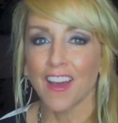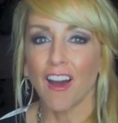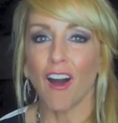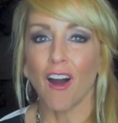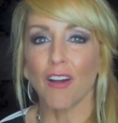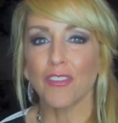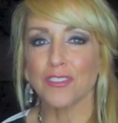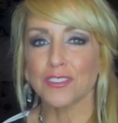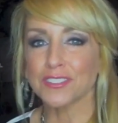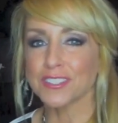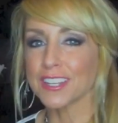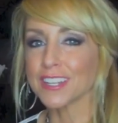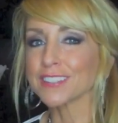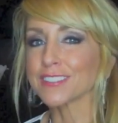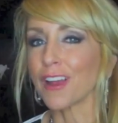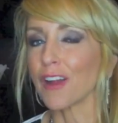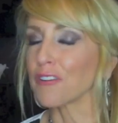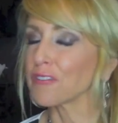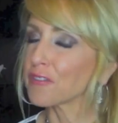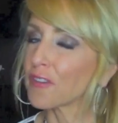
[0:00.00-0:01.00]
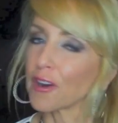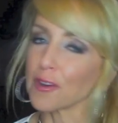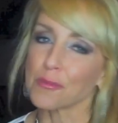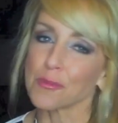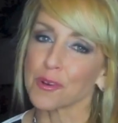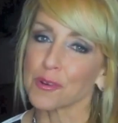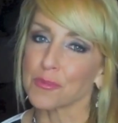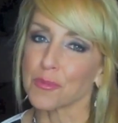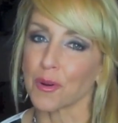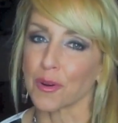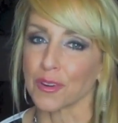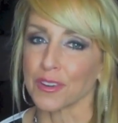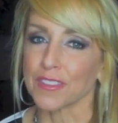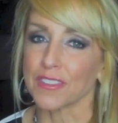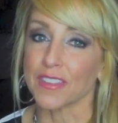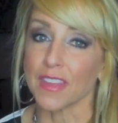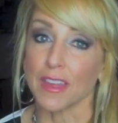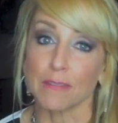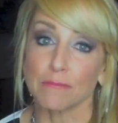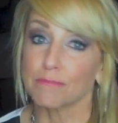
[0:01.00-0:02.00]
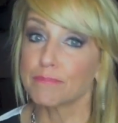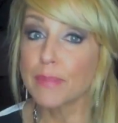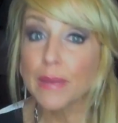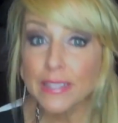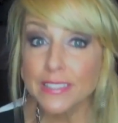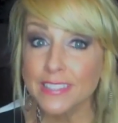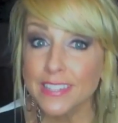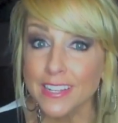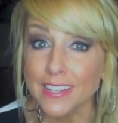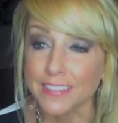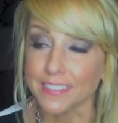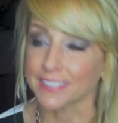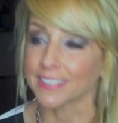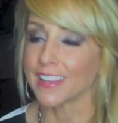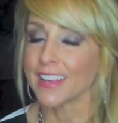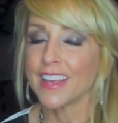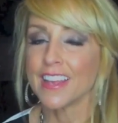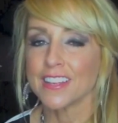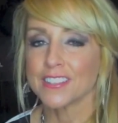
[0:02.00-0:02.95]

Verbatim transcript: All those things are far more important than business.